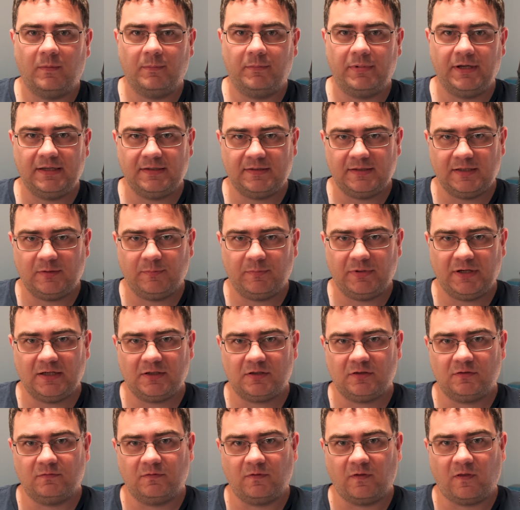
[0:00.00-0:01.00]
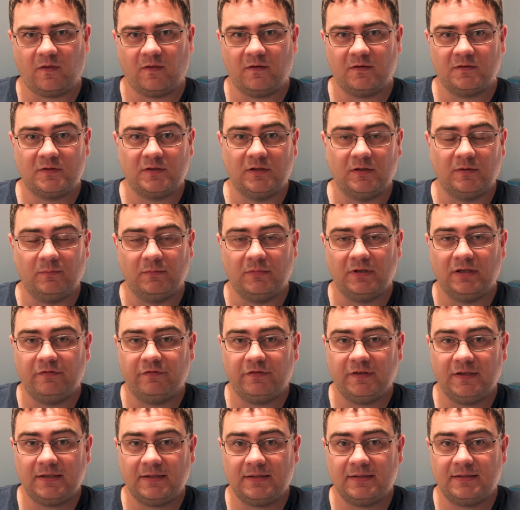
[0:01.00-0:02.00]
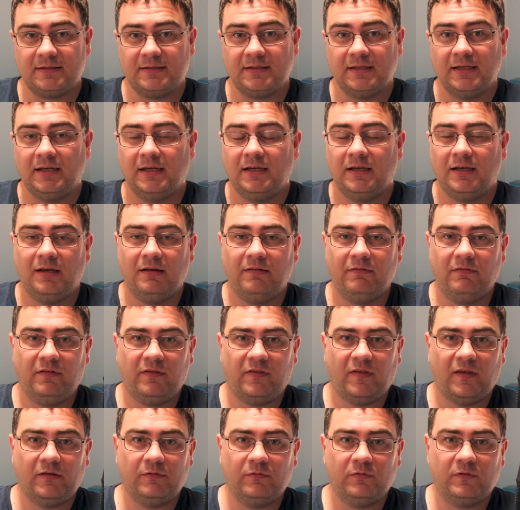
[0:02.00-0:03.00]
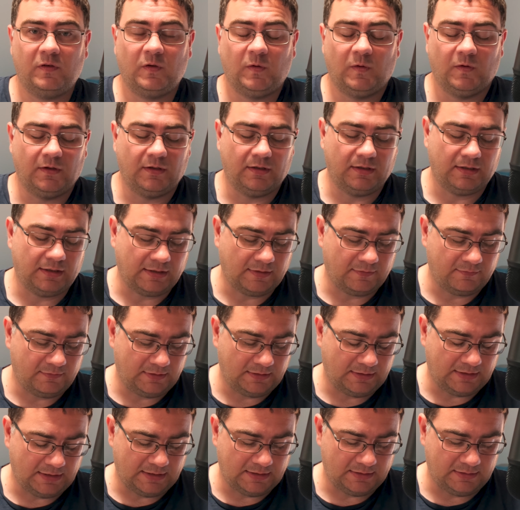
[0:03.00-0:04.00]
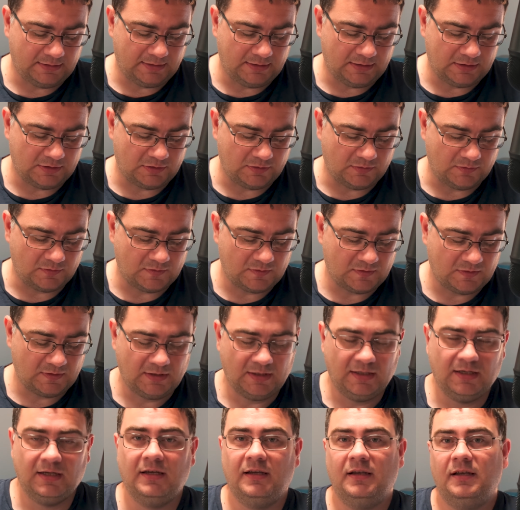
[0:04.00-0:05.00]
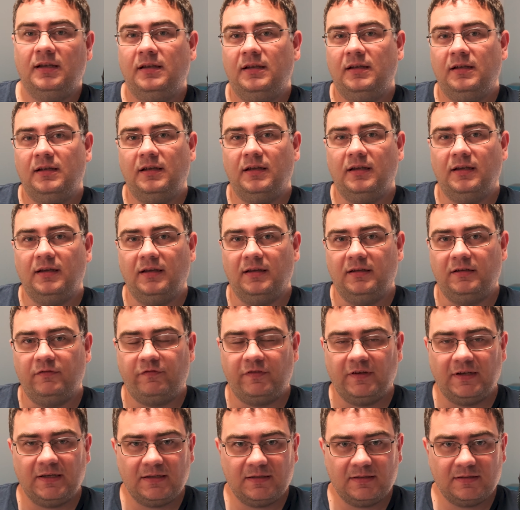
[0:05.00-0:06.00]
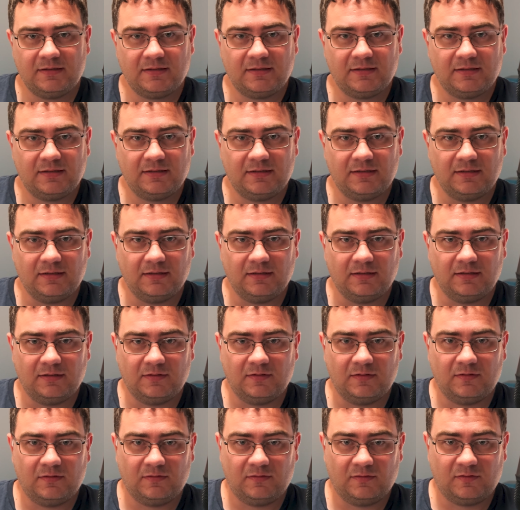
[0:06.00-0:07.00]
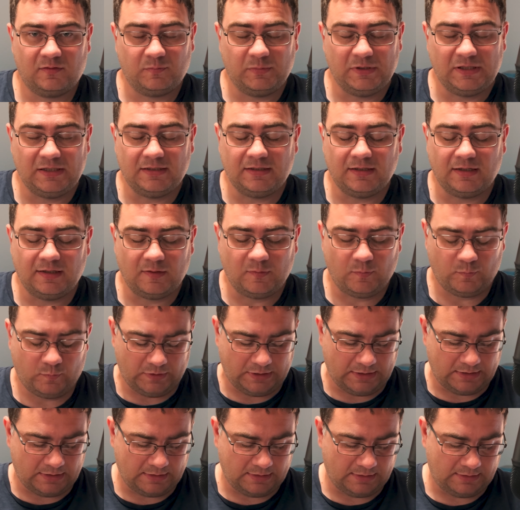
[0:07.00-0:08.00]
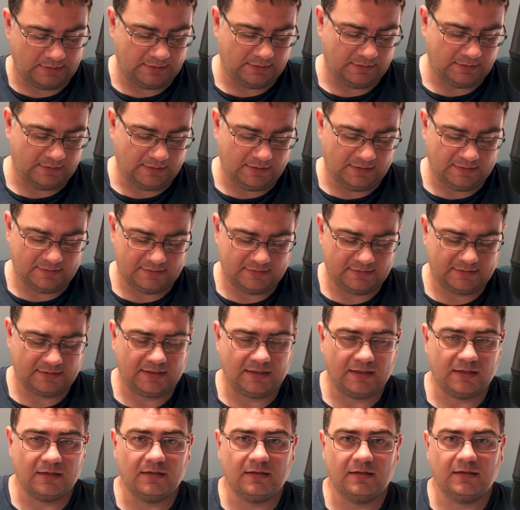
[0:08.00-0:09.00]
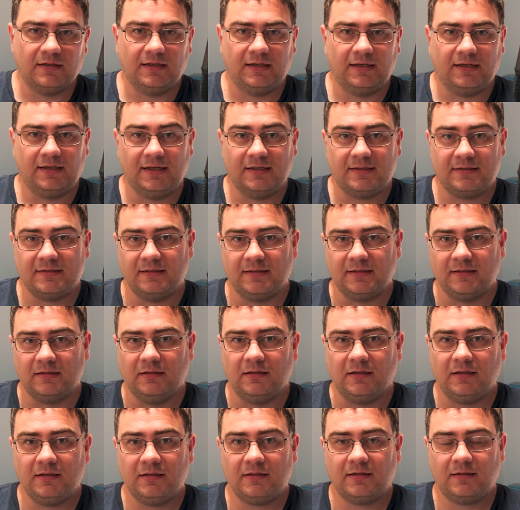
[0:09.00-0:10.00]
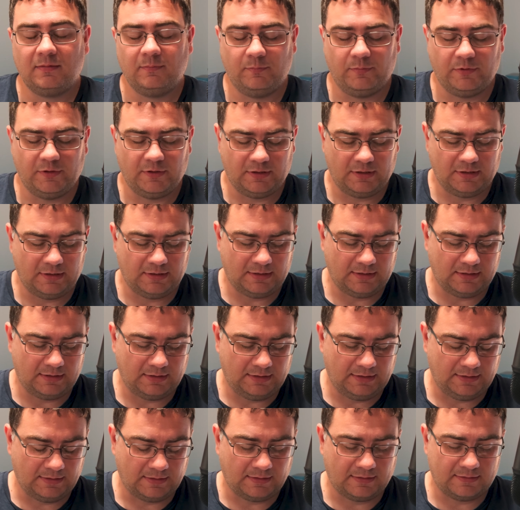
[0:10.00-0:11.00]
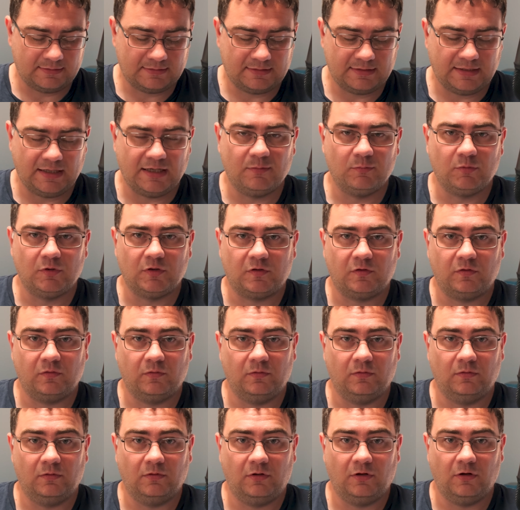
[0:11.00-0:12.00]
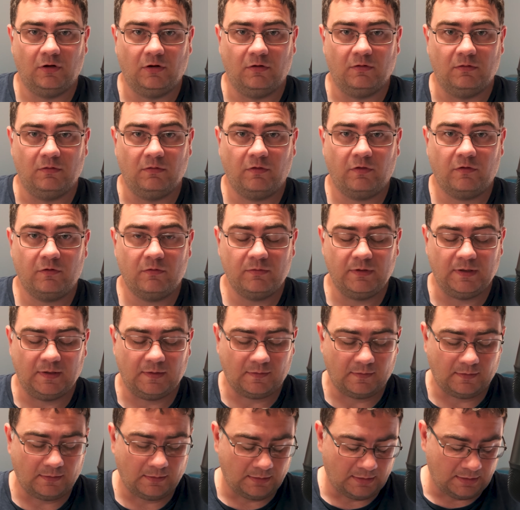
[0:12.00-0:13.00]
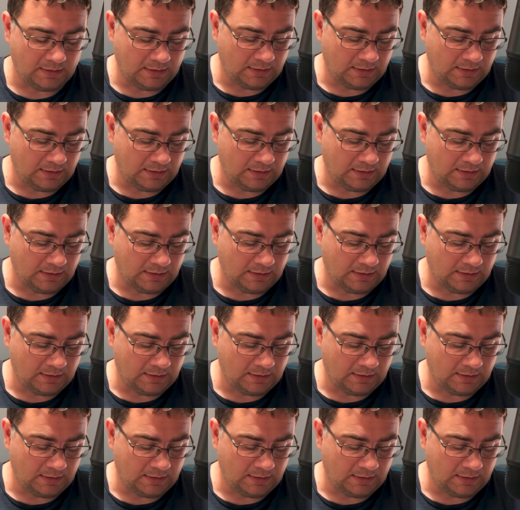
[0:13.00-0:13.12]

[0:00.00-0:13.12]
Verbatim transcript: a basic patch with some effects without having any issues. Uh, the fans uh, spin up and uh, it's gets a little hot, but uh, it's able to go through it.